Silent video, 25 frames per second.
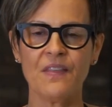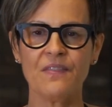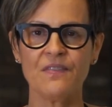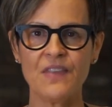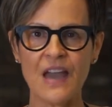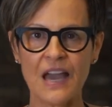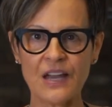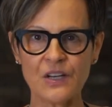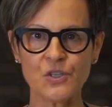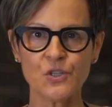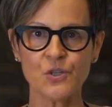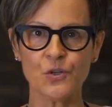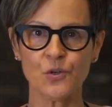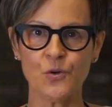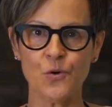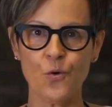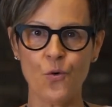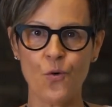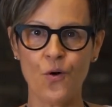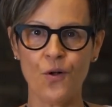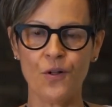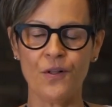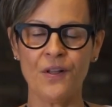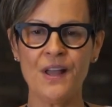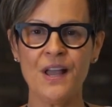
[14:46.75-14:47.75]
That's your
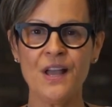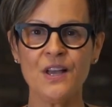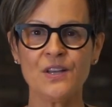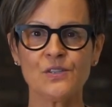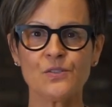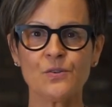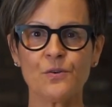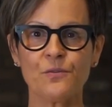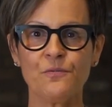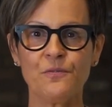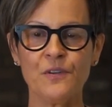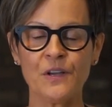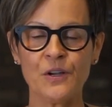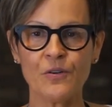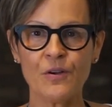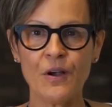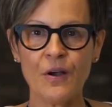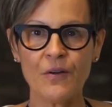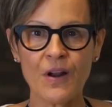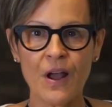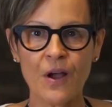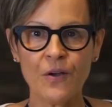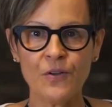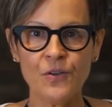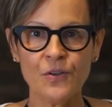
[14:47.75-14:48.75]
goal. So figure
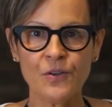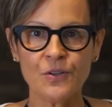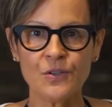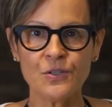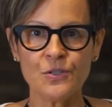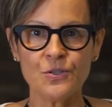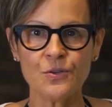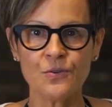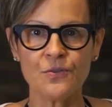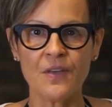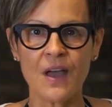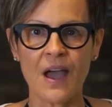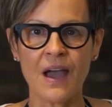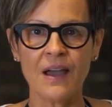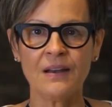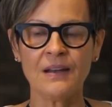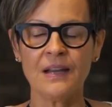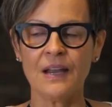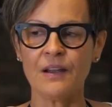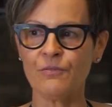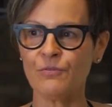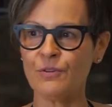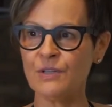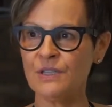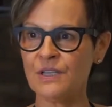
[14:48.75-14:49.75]
out how you can do that.
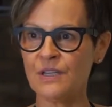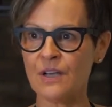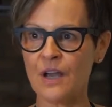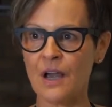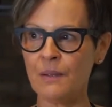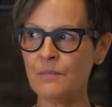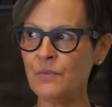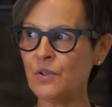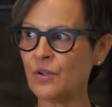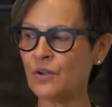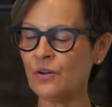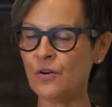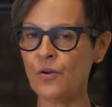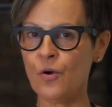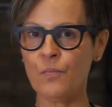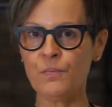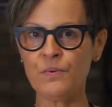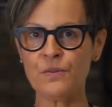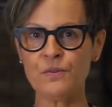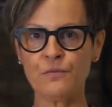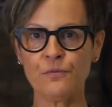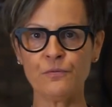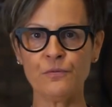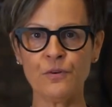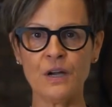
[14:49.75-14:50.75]
Every time you're going to
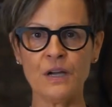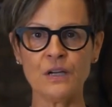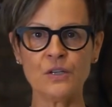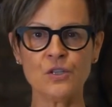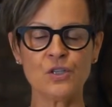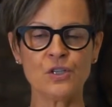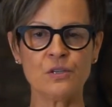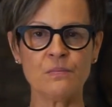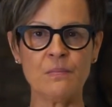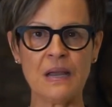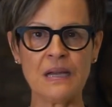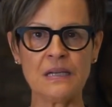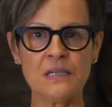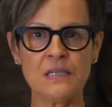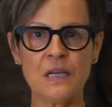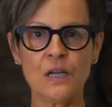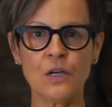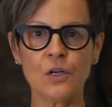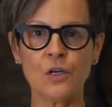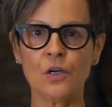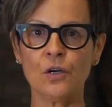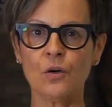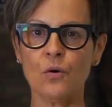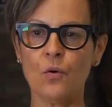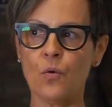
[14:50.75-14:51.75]
open the fridge to make
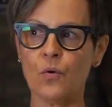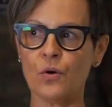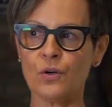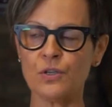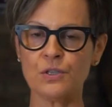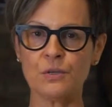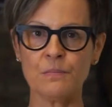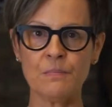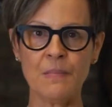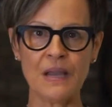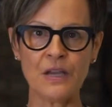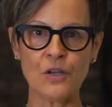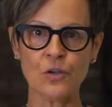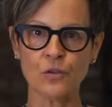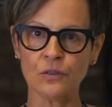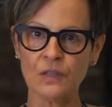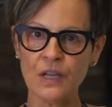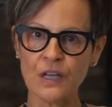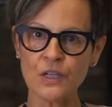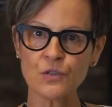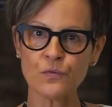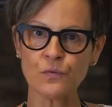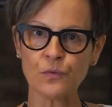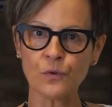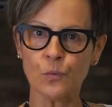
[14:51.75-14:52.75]
dinner or to make your
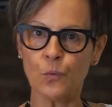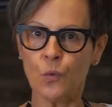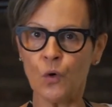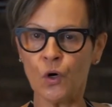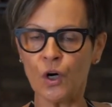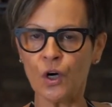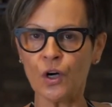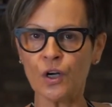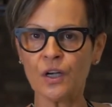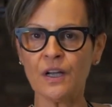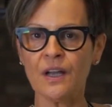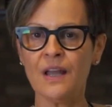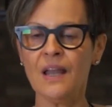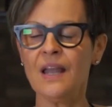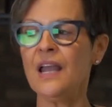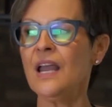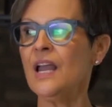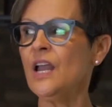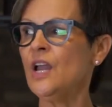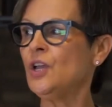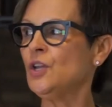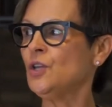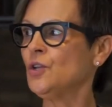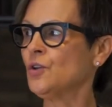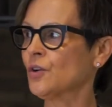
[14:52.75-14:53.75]
lunch for work,
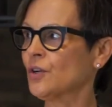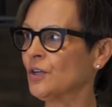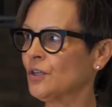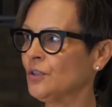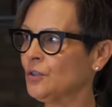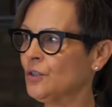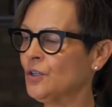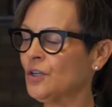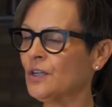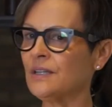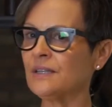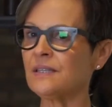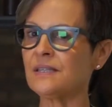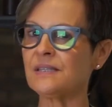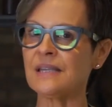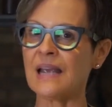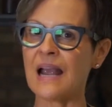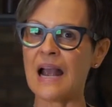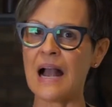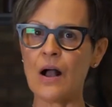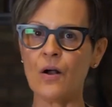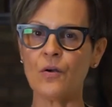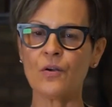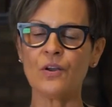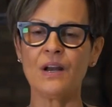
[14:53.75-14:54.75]
you're going to look and say,
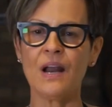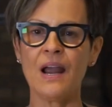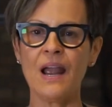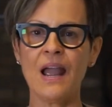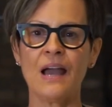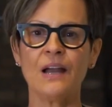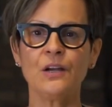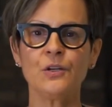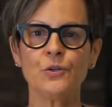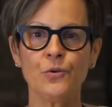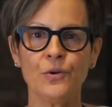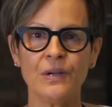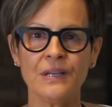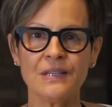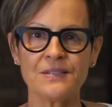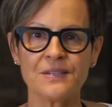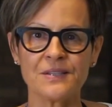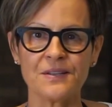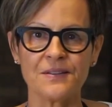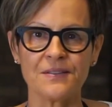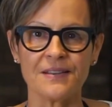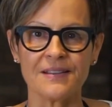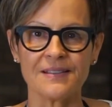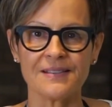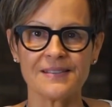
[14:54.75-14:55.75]
how can I add greens
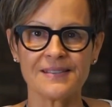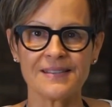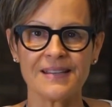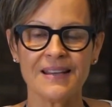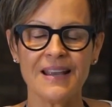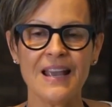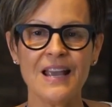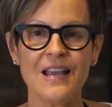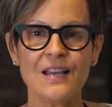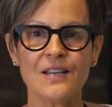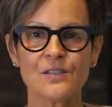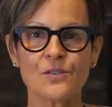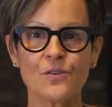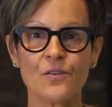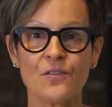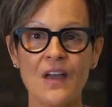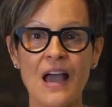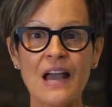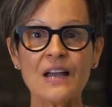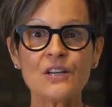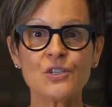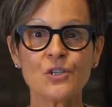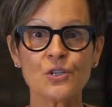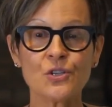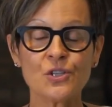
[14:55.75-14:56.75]
to this? So
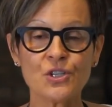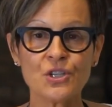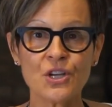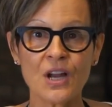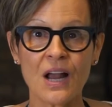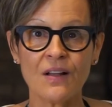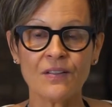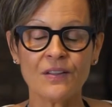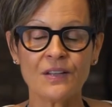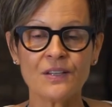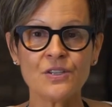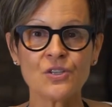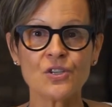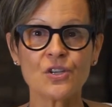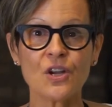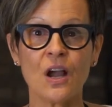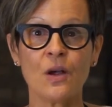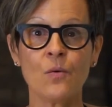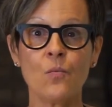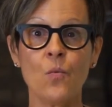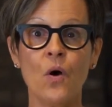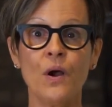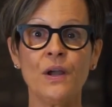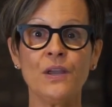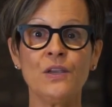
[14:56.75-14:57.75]
that's your challenge.
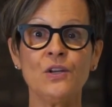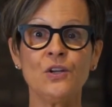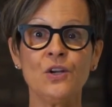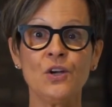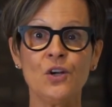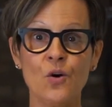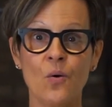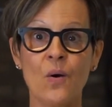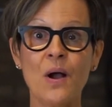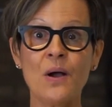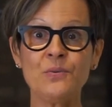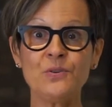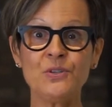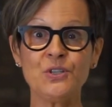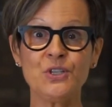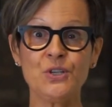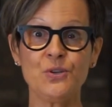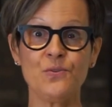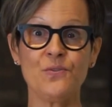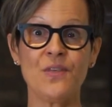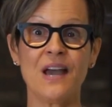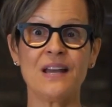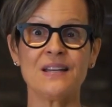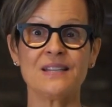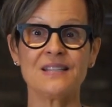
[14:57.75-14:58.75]
I want you to go out and
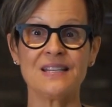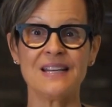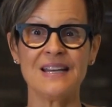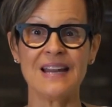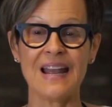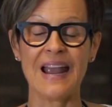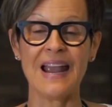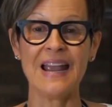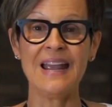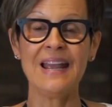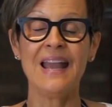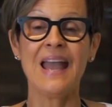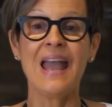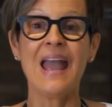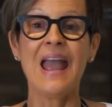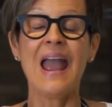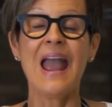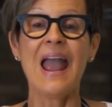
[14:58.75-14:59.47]
do that today.